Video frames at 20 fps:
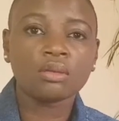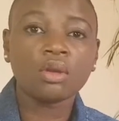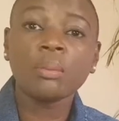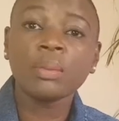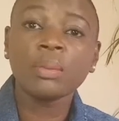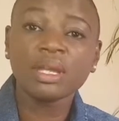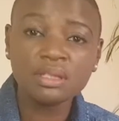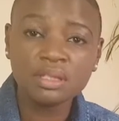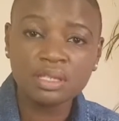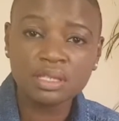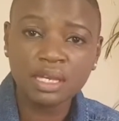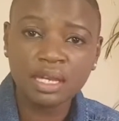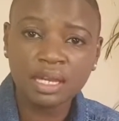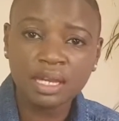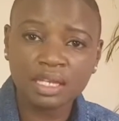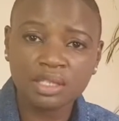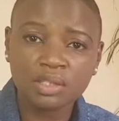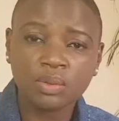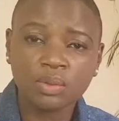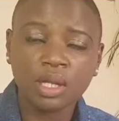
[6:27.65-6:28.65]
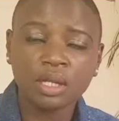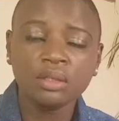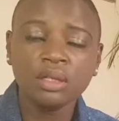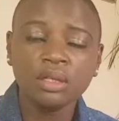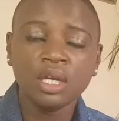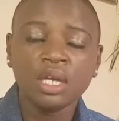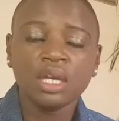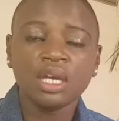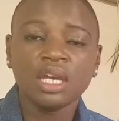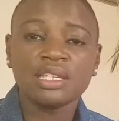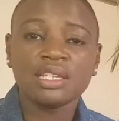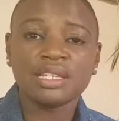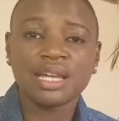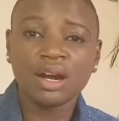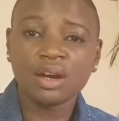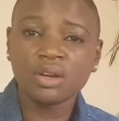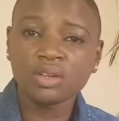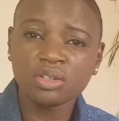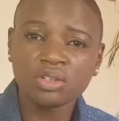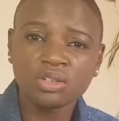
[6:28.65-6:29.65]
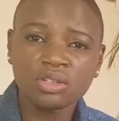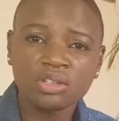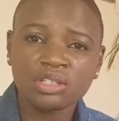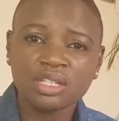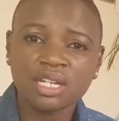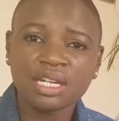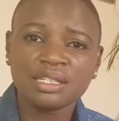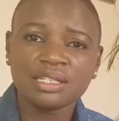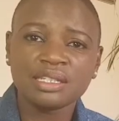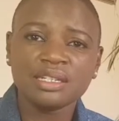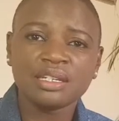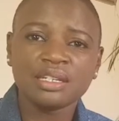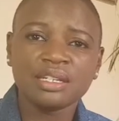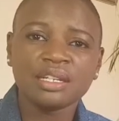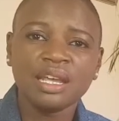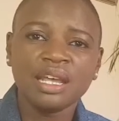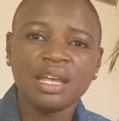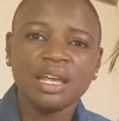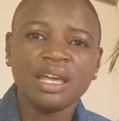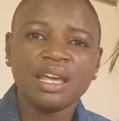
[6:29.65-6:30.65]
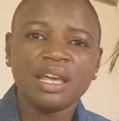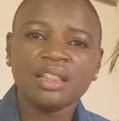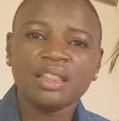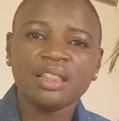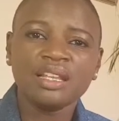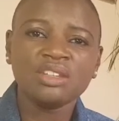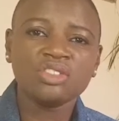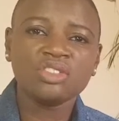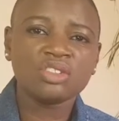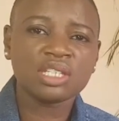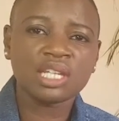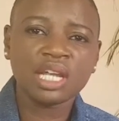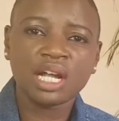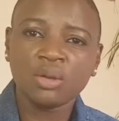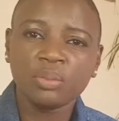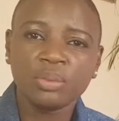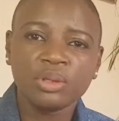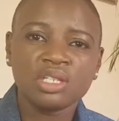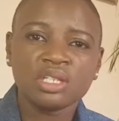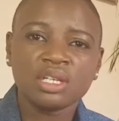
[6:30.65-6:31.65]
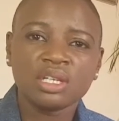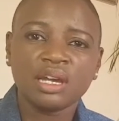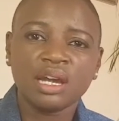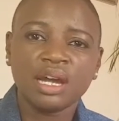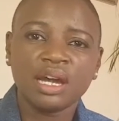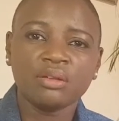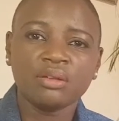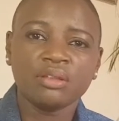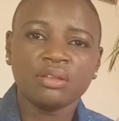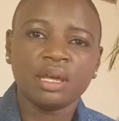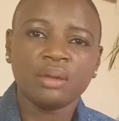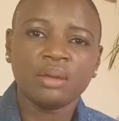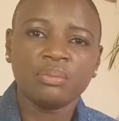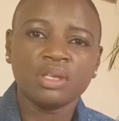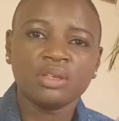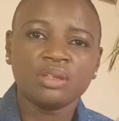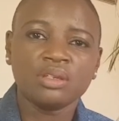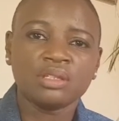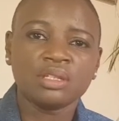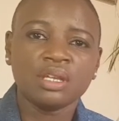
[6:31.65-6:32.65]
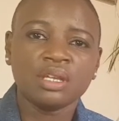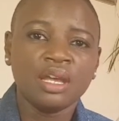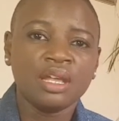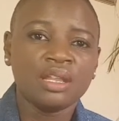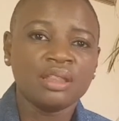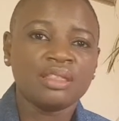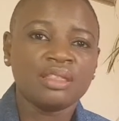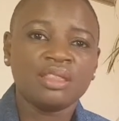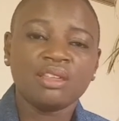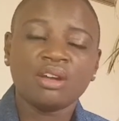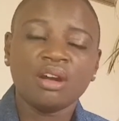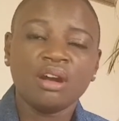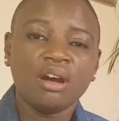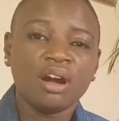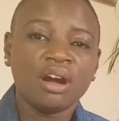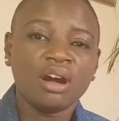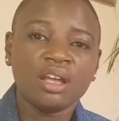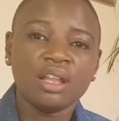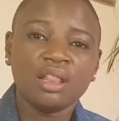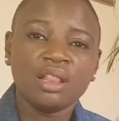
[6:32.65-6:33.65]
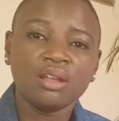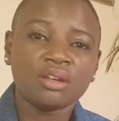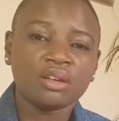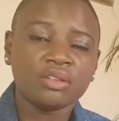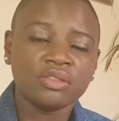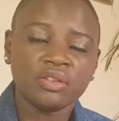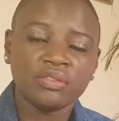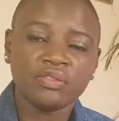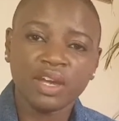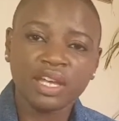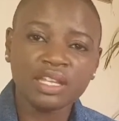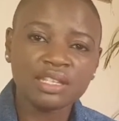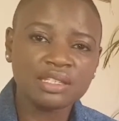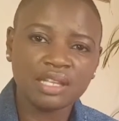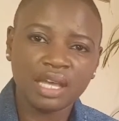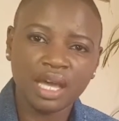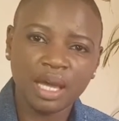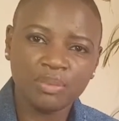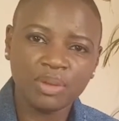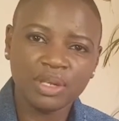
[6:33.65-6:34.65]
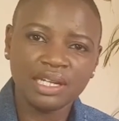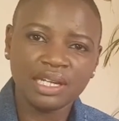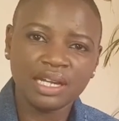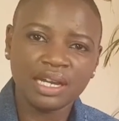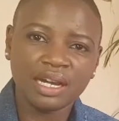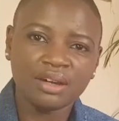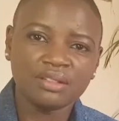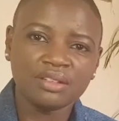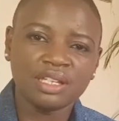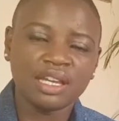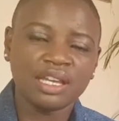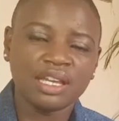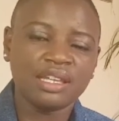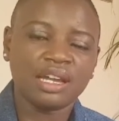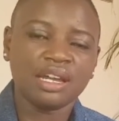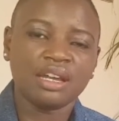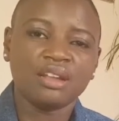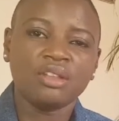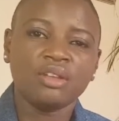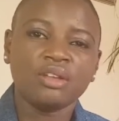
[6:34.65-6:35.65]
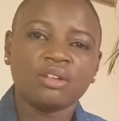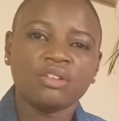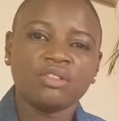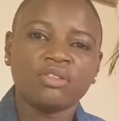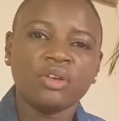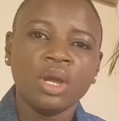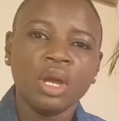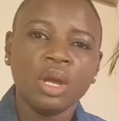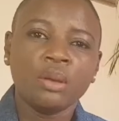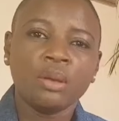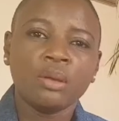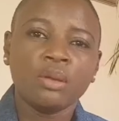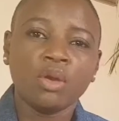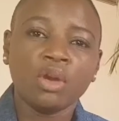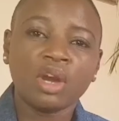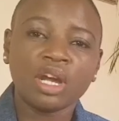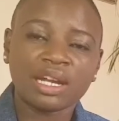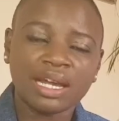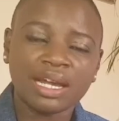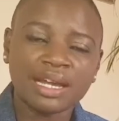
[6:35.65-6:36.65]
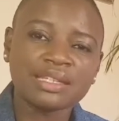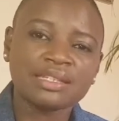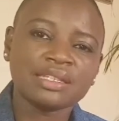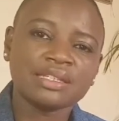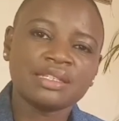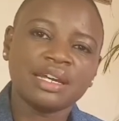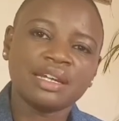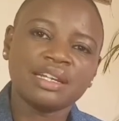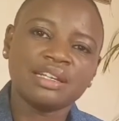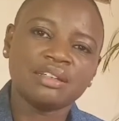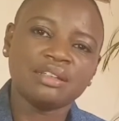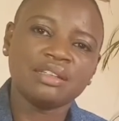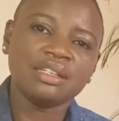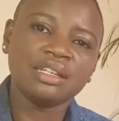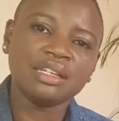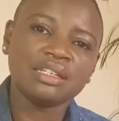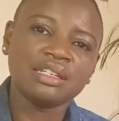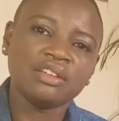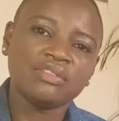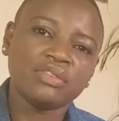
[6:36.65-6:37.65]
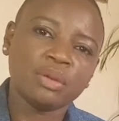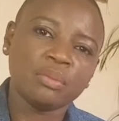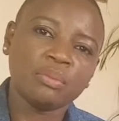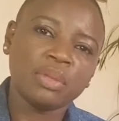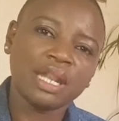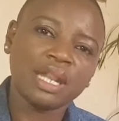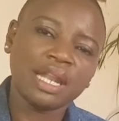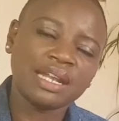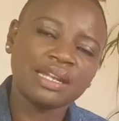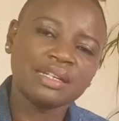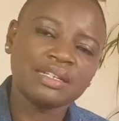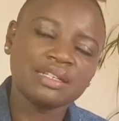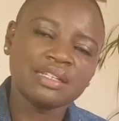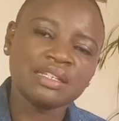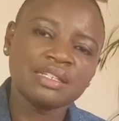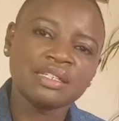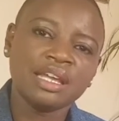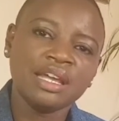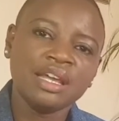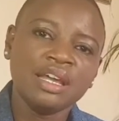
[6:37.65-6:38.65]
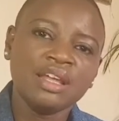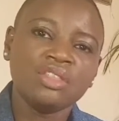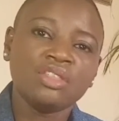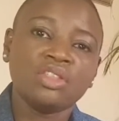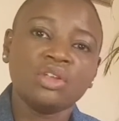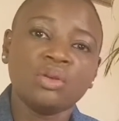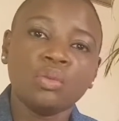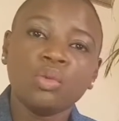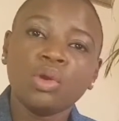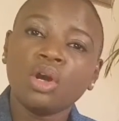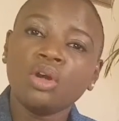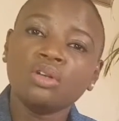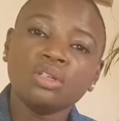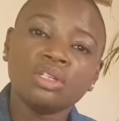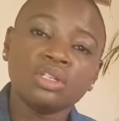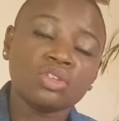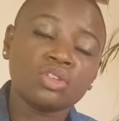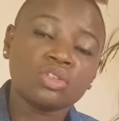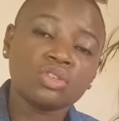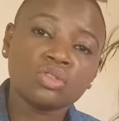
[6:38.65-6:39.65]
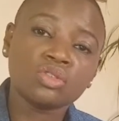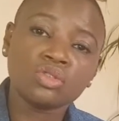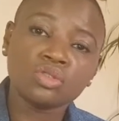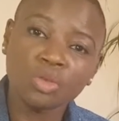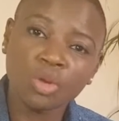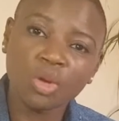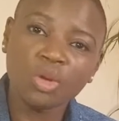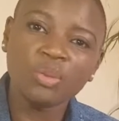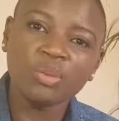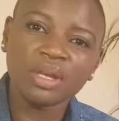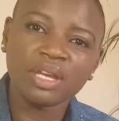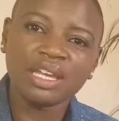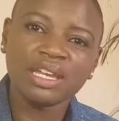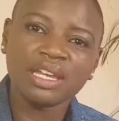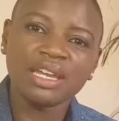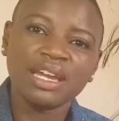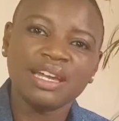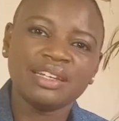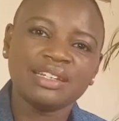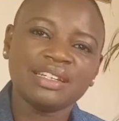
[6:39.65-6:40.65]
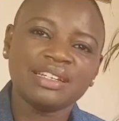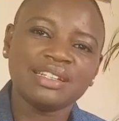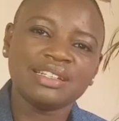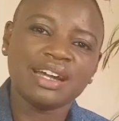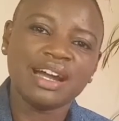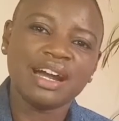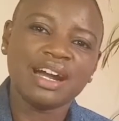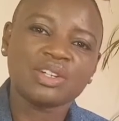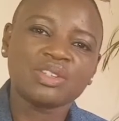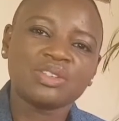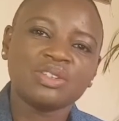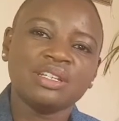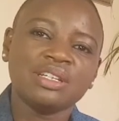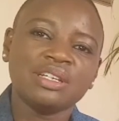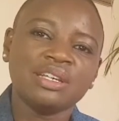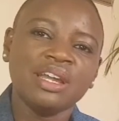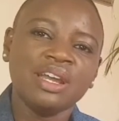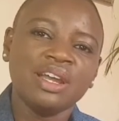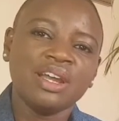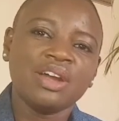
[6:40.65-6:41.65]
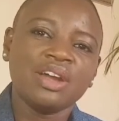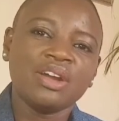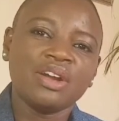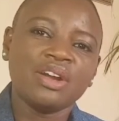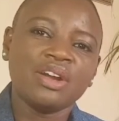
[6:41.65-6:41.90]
comments as well as how you started, and let's just help each other out there, because there are a lot of events happening out there. There are a lot of organizers that need event planners. The world is so big, and it actually